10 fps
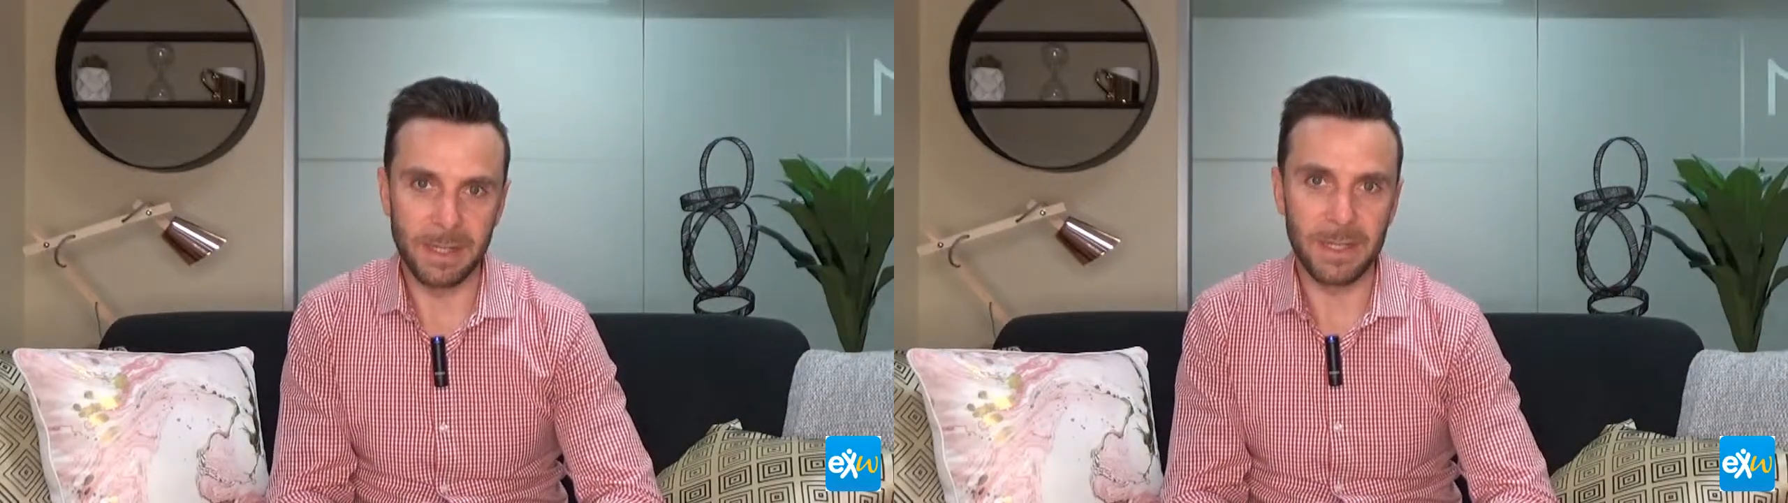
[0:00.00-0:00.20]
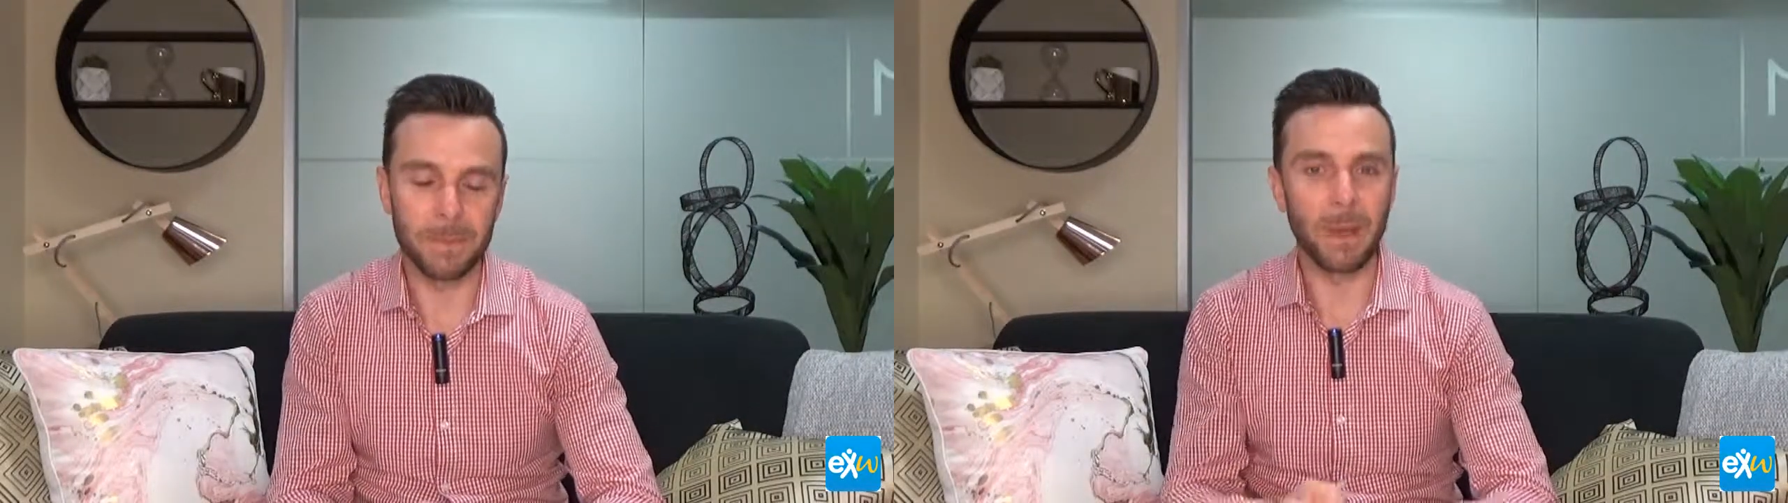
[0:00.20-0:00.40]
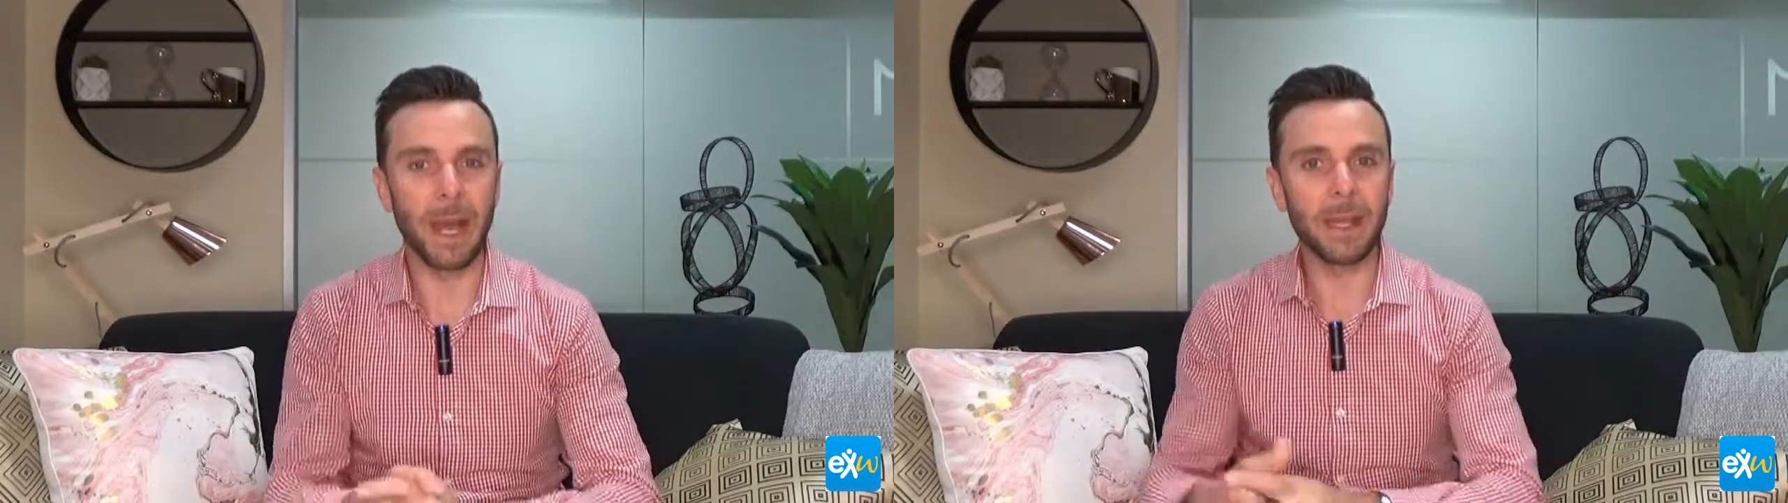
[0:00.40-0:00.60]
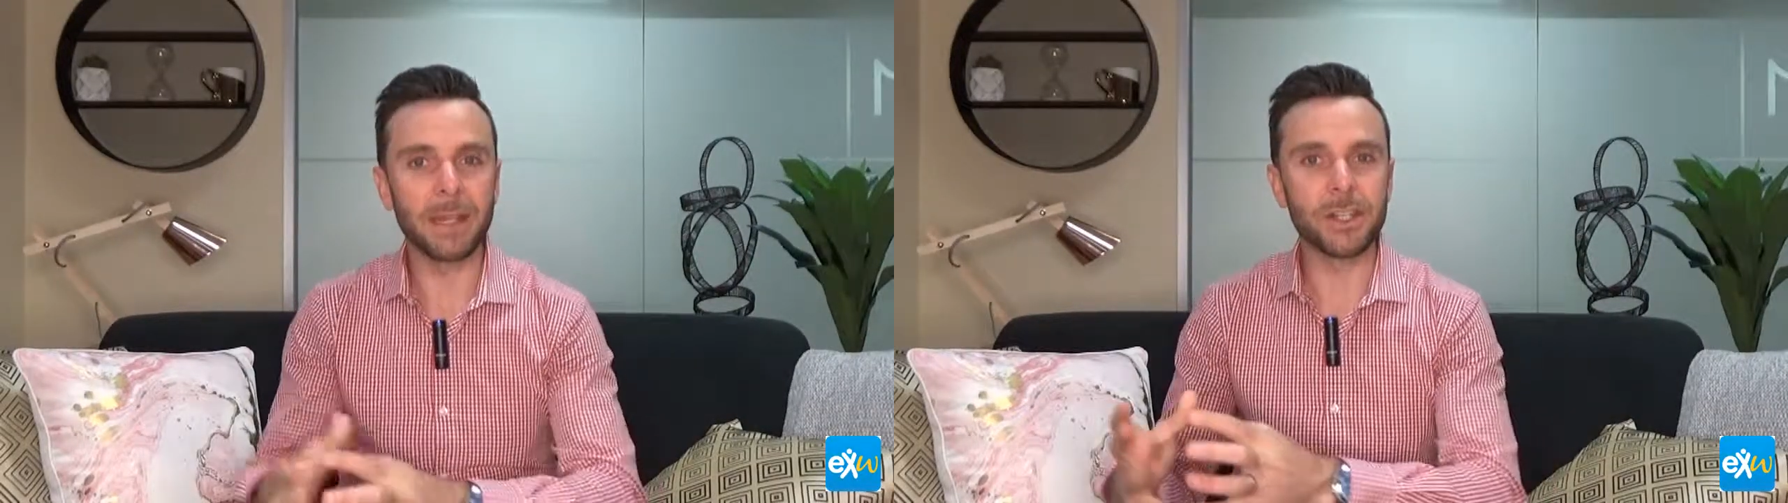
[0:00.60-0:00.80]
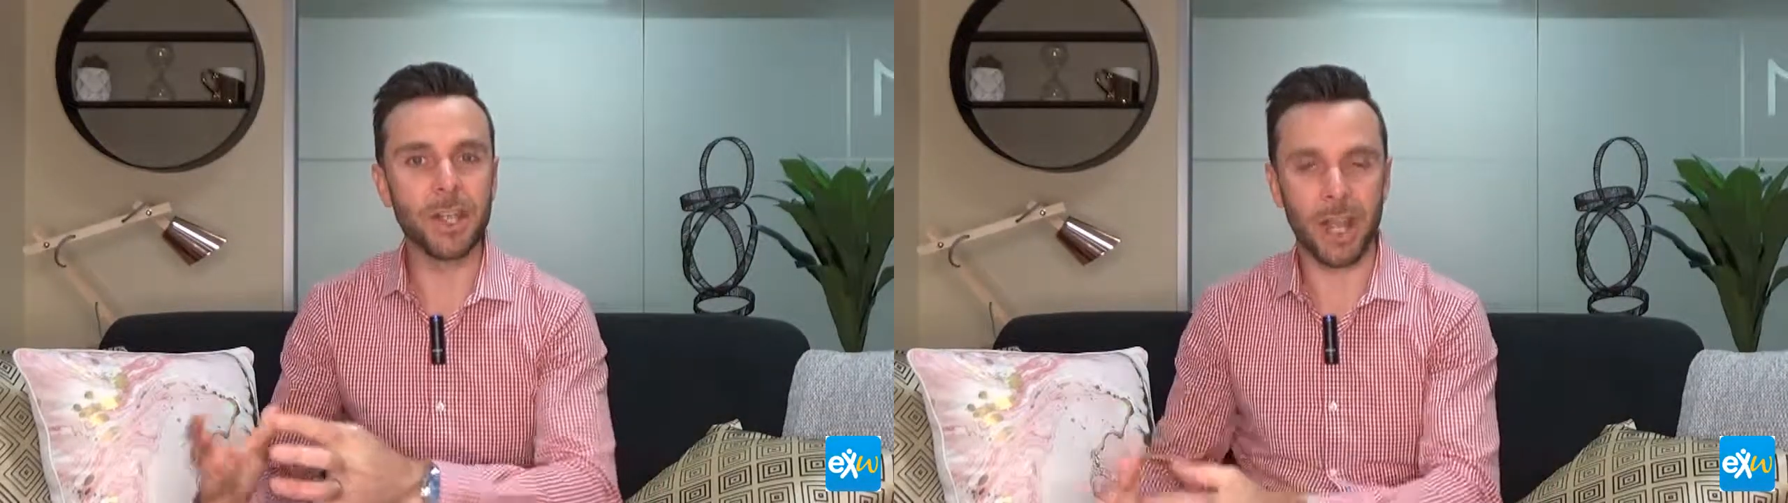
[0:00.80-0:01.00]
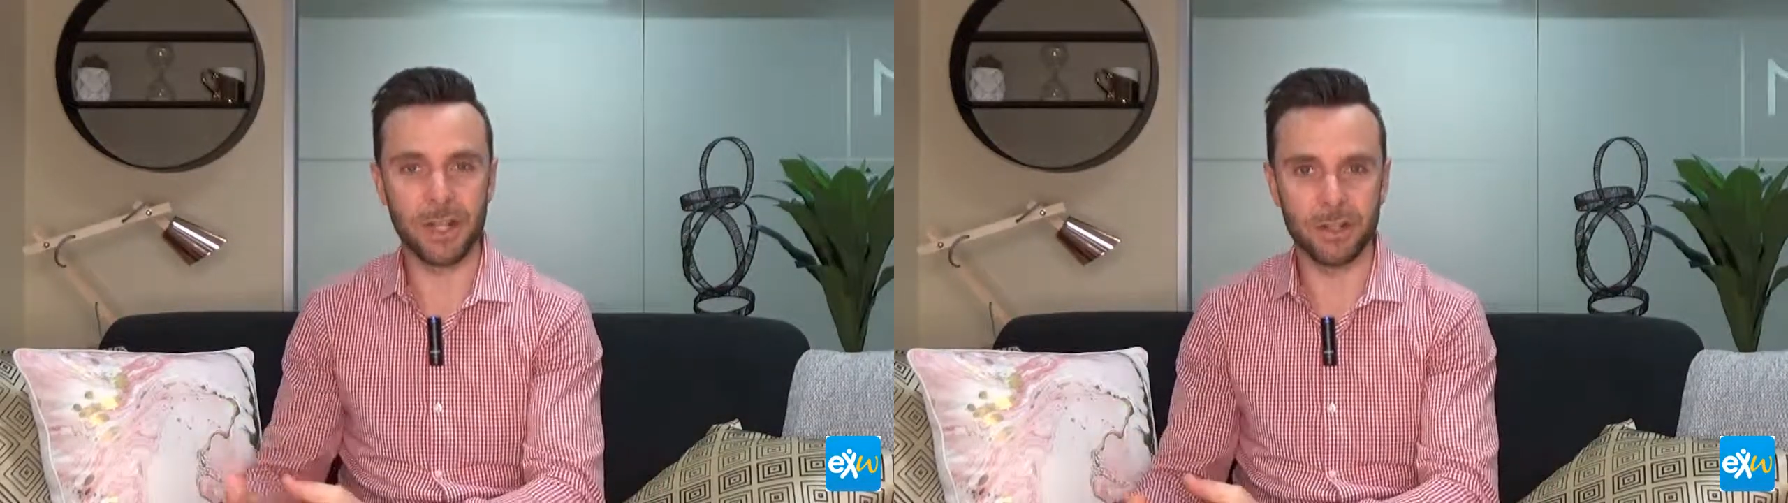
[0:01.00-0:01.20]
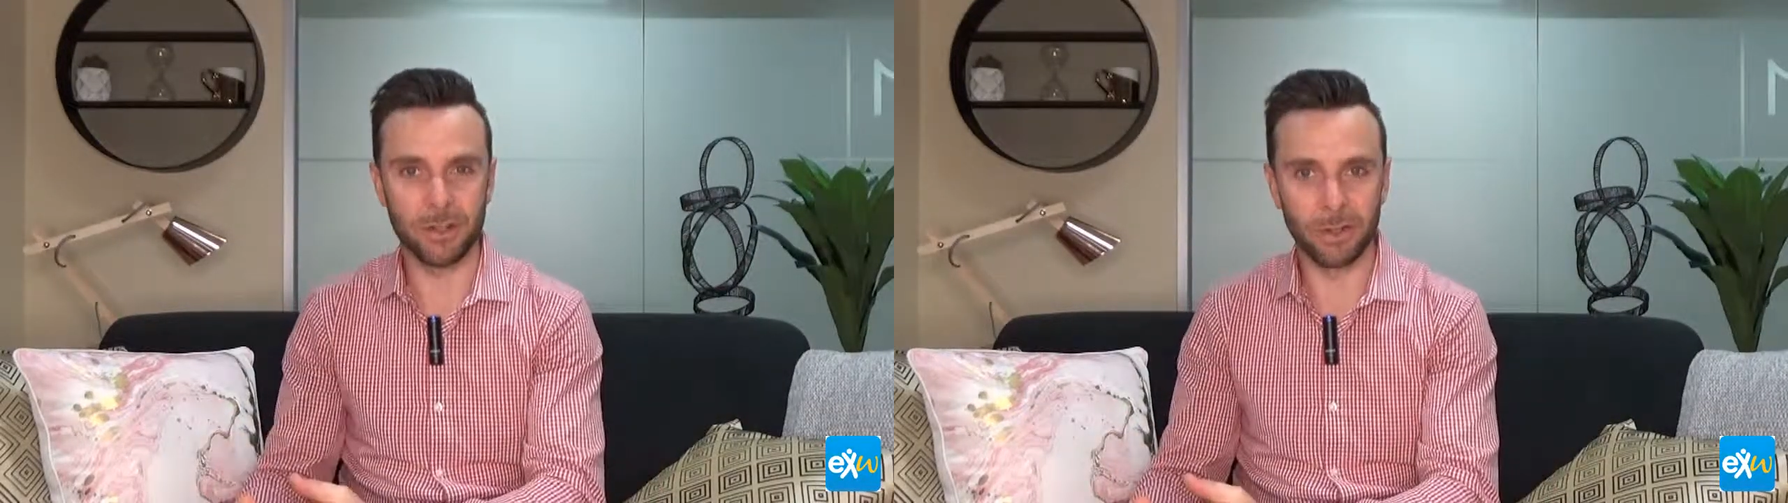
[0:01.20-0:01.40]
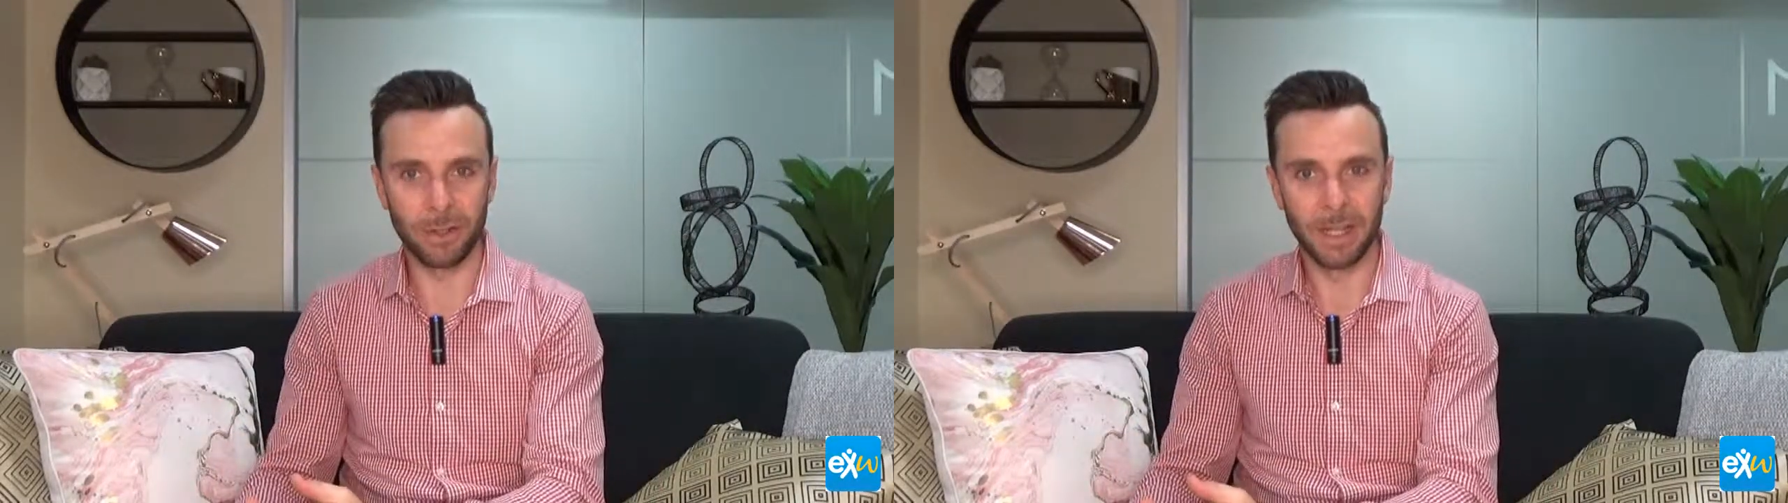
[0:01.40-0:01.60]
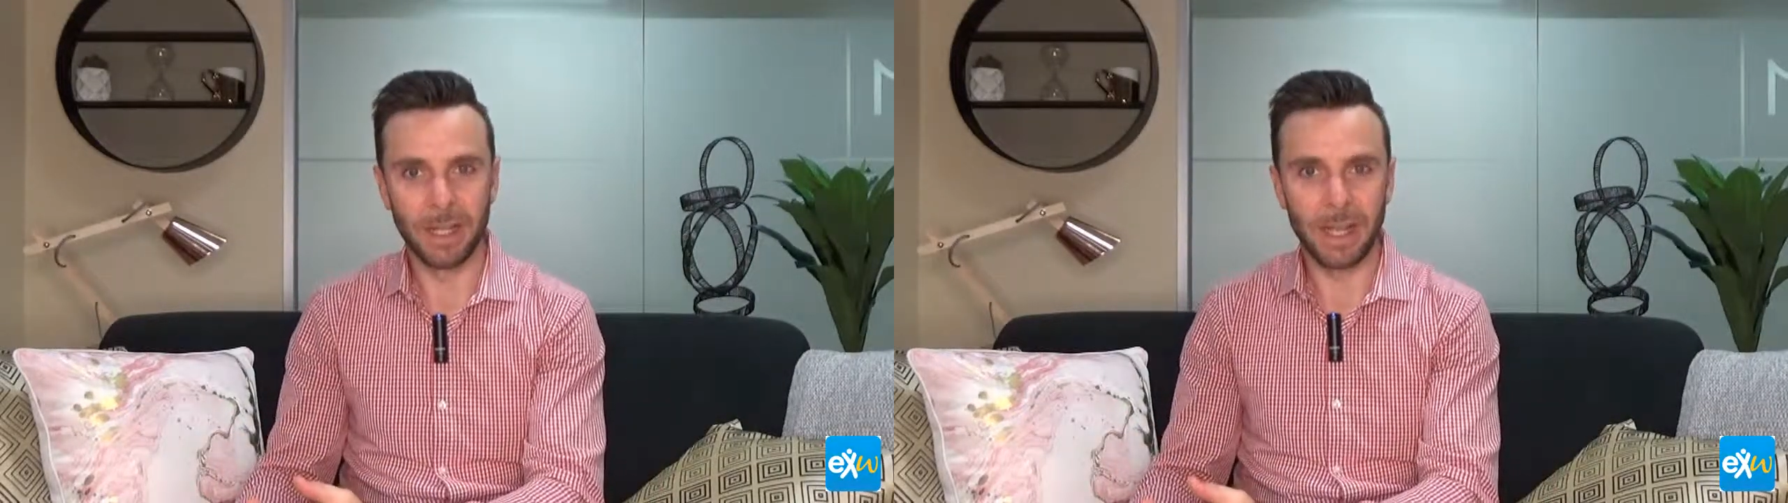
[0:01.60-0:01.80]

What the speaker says: It's part educational,